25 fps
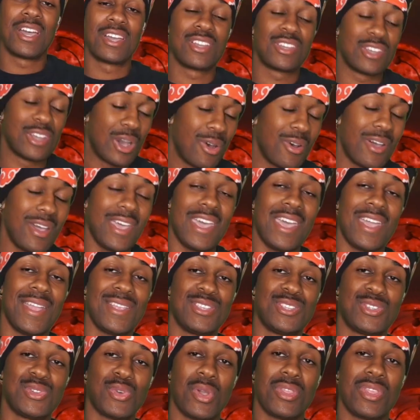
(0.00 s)
go
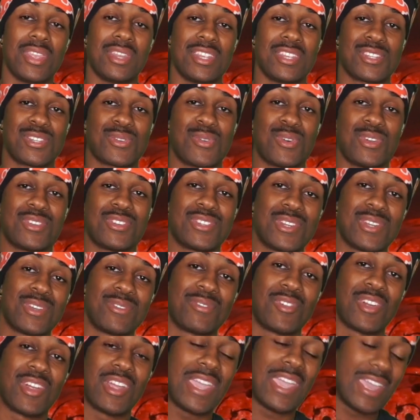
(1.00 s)
ahead, join the Discord
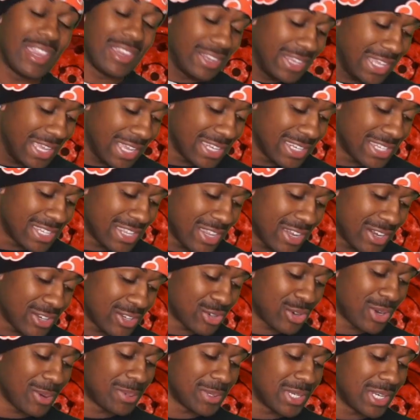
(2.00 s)
server, link is in the
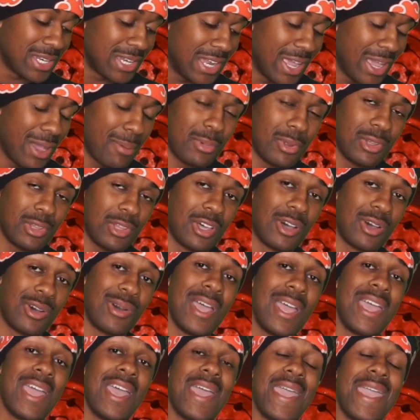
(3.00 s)
description down below,
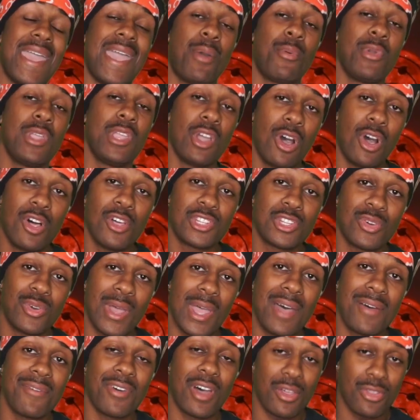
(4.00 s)
and we also
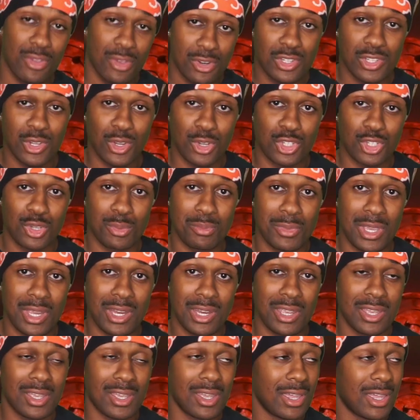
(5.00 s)
have other social
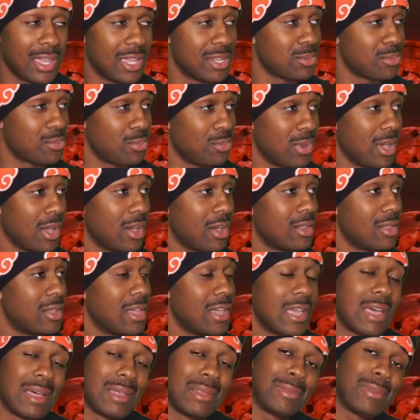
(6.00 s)
media as well,
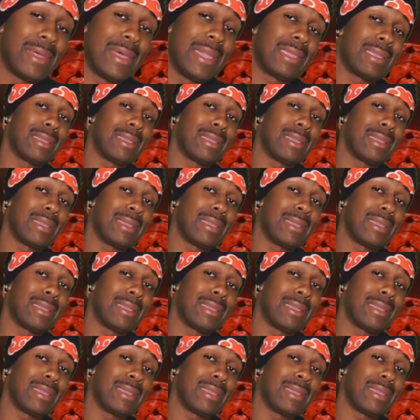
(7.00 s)
like